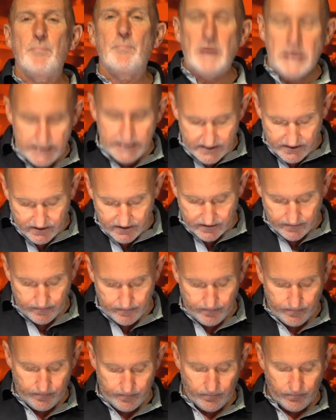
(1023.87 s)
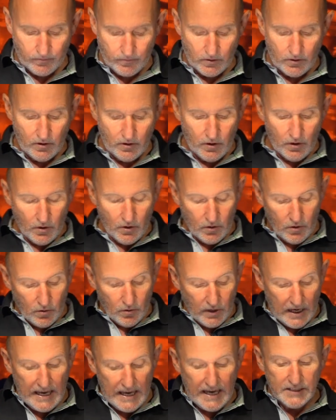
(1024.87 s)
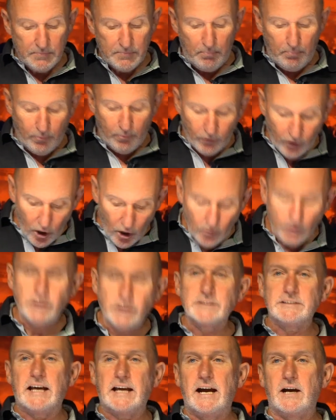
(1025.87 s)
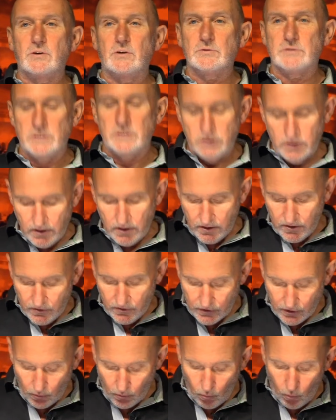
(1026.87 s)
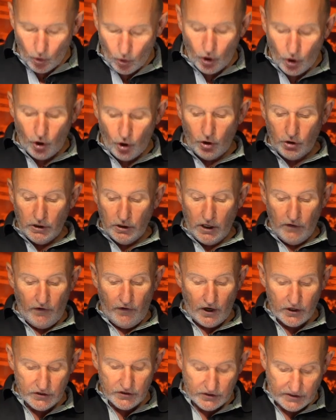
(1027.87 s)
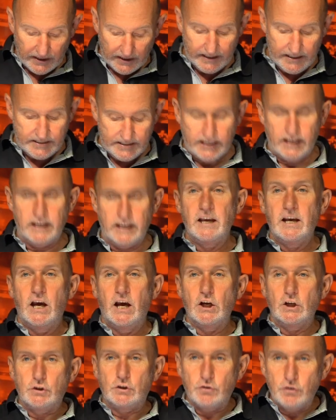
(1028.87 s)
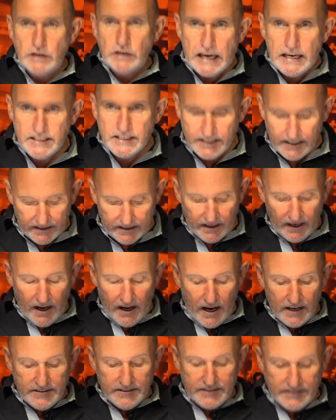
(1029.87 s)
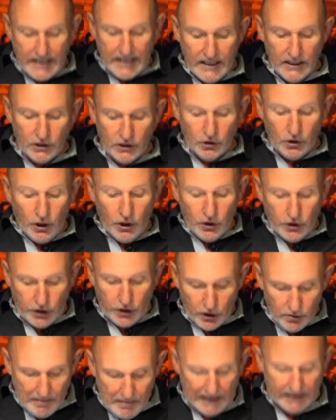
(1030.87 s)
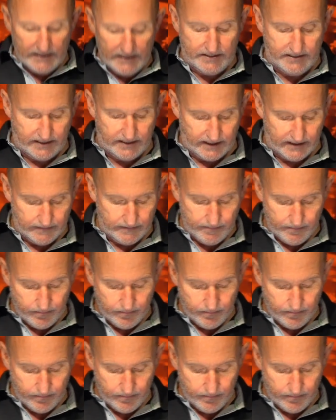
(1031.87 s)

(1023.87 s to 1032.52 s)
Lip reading: peace. He has broken down the wall of hostility and created a single humanity.